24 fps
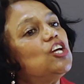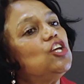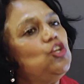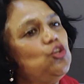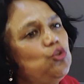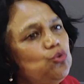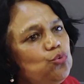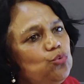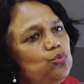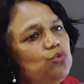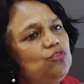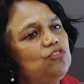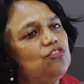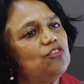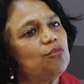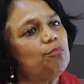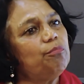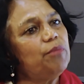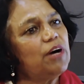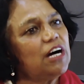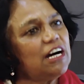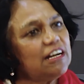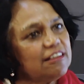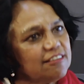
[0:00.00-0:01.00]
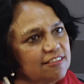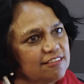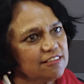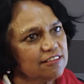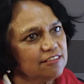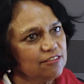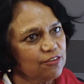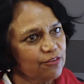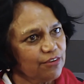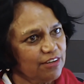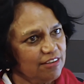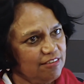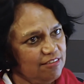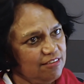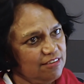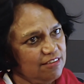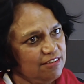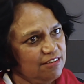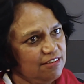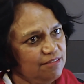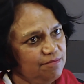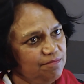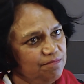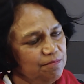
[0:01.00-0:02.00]
a huge personal risk.
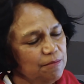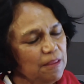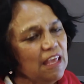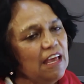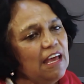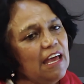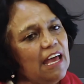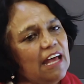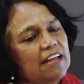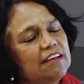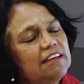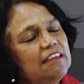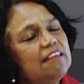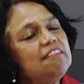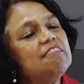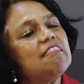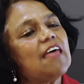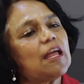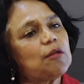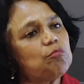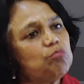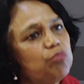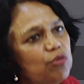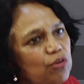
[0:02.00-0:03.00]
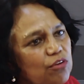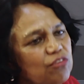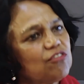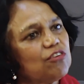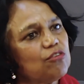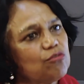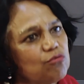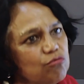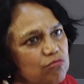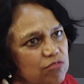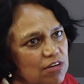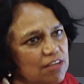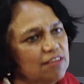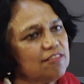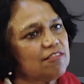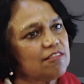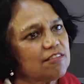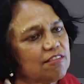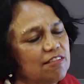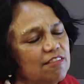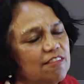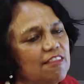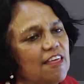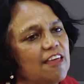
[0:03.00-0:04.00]
And in that personal
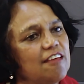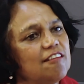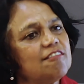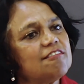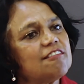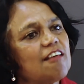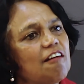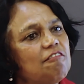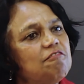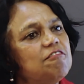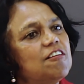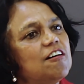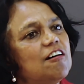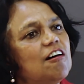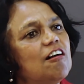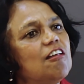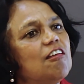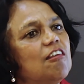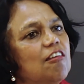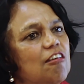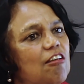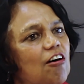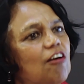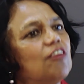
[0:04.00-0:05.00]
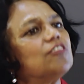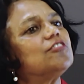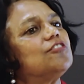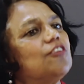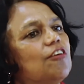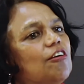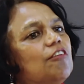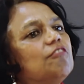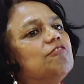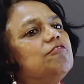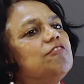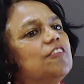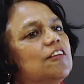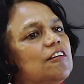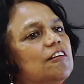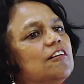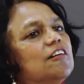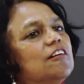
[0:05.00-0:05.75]
risk, they suffer a lot of